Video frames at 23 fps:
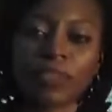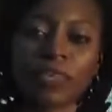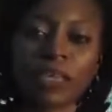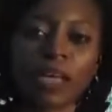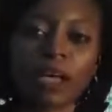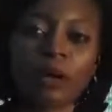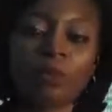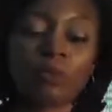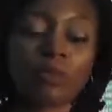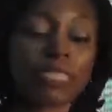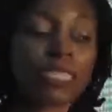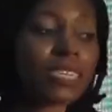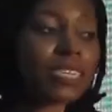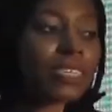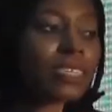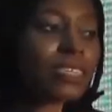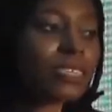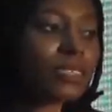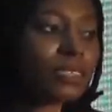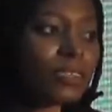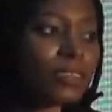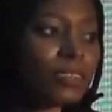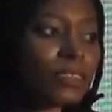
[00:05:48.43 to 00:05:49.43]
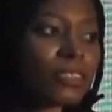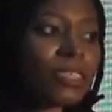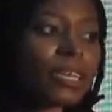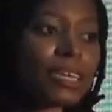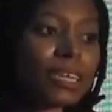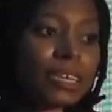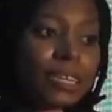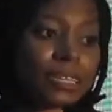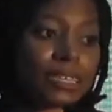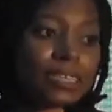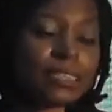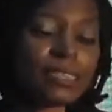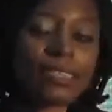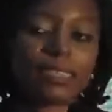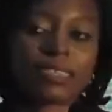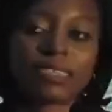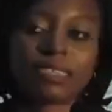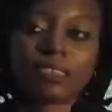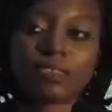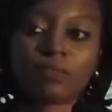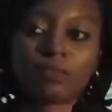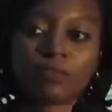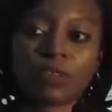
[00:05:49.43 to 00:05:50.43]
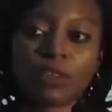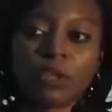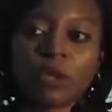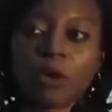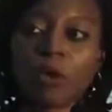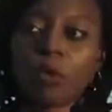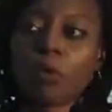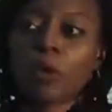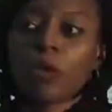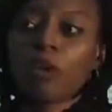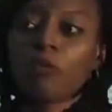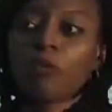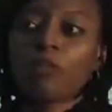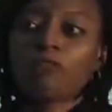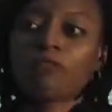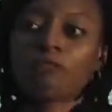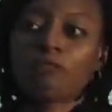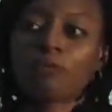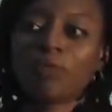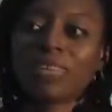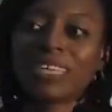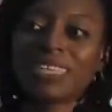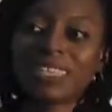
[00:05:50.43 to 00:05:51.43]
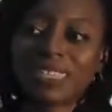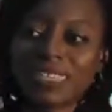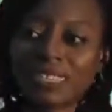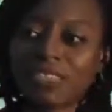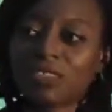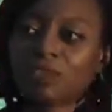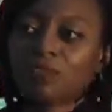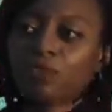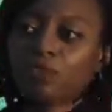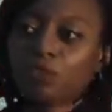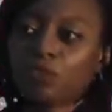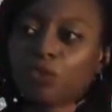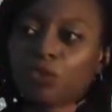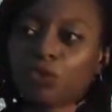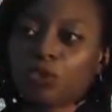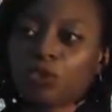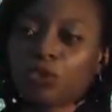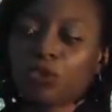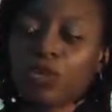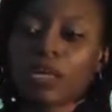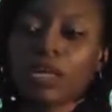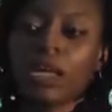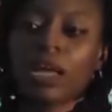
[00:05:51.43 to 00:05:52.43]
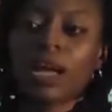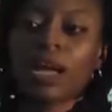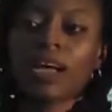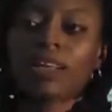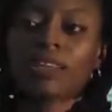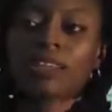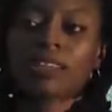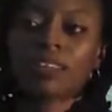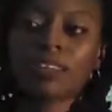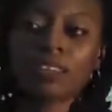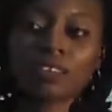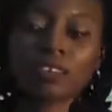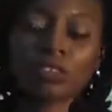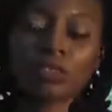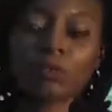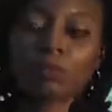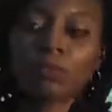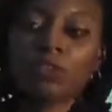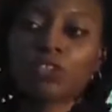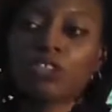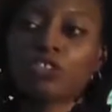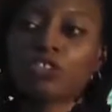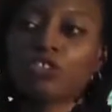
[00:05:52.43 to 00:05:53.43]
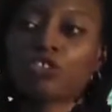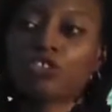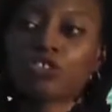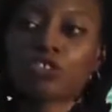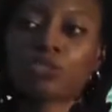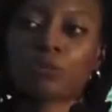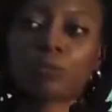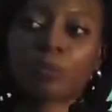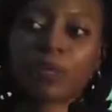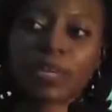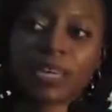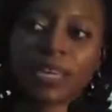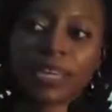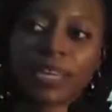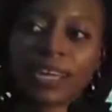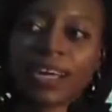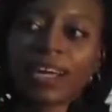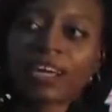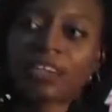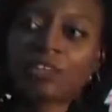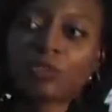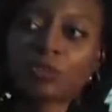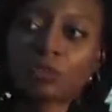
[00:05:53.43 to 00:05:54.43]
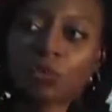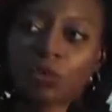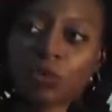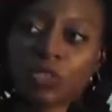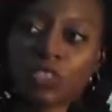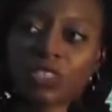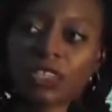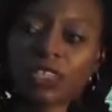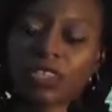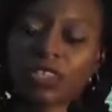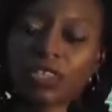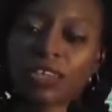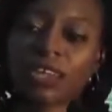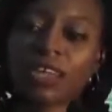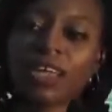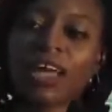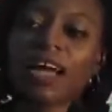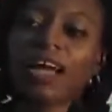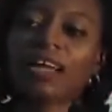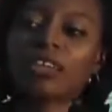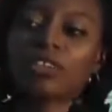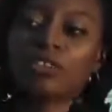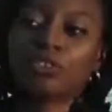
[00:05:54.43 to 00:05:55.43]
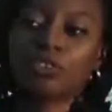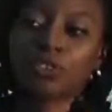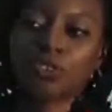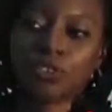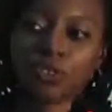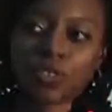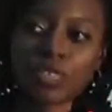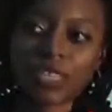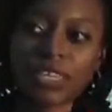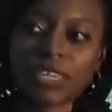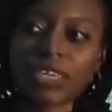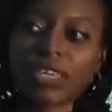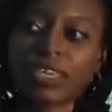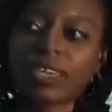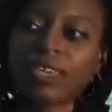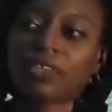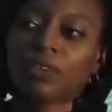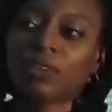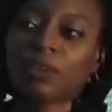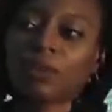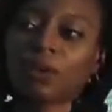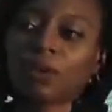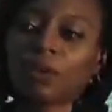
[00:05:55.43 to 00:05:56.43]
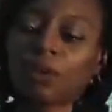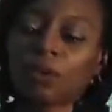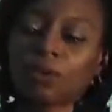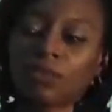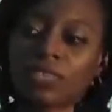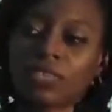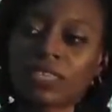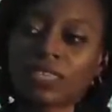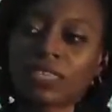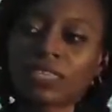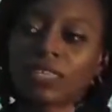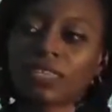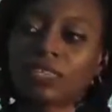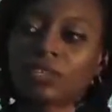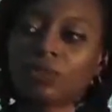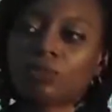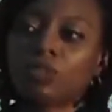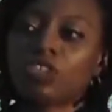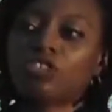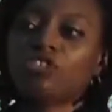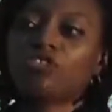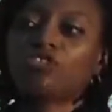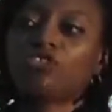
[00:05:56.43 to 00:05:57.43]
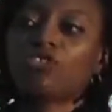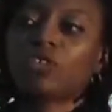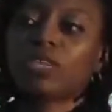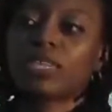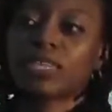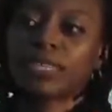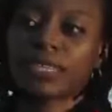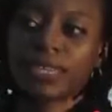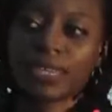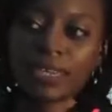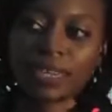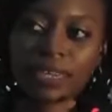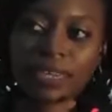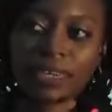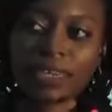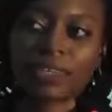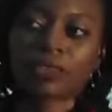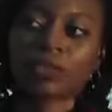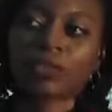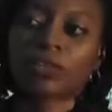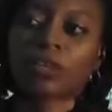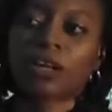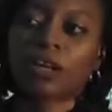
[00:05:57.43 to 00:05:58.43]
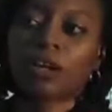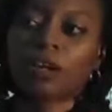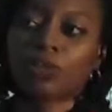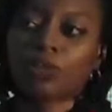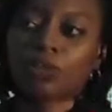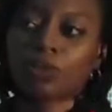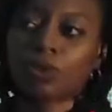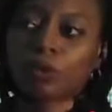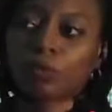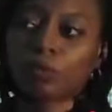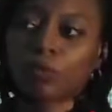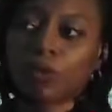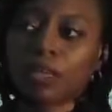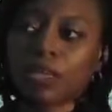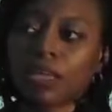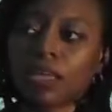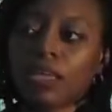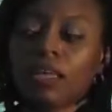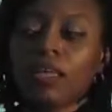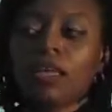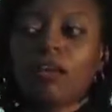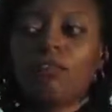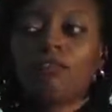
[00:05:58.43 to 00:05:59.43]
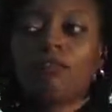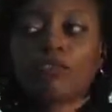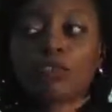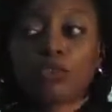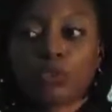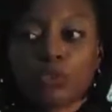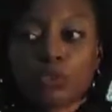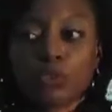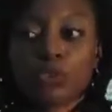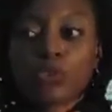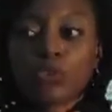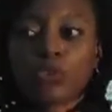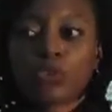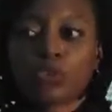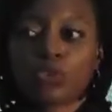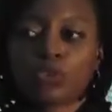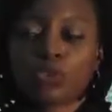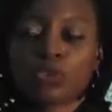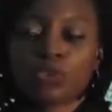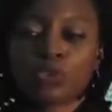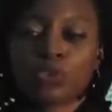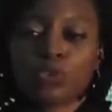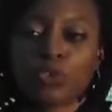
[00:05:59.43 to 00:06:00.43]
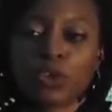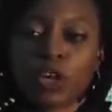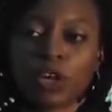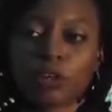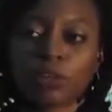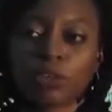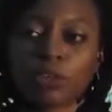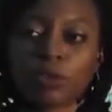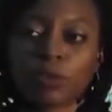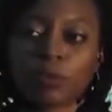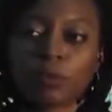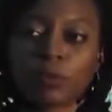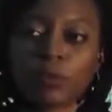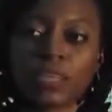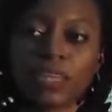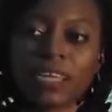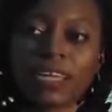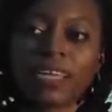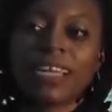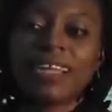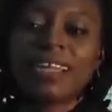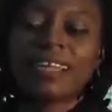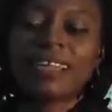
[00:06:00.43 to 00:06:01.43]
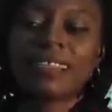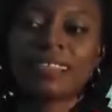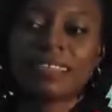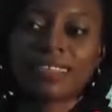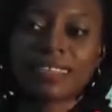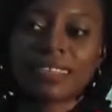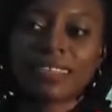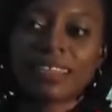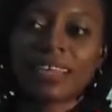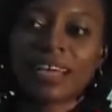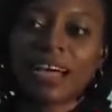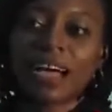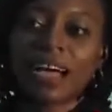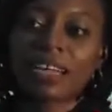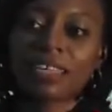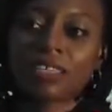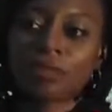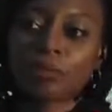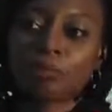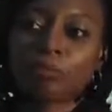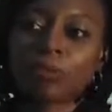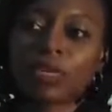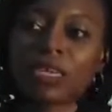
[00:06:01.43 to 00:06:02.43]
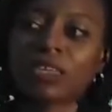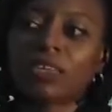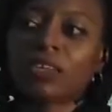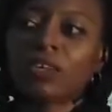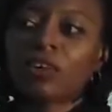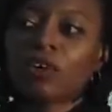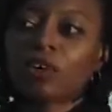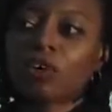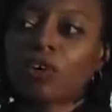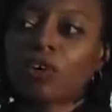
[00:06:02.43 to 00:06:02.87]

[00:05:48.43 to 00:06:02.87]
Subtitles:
And we started a tile adhesive where we've mixed it for you. As a customer, you just buy, add water, and do your tiling on site. We train tilers on how to apply for those who do not know how to apply. This has been a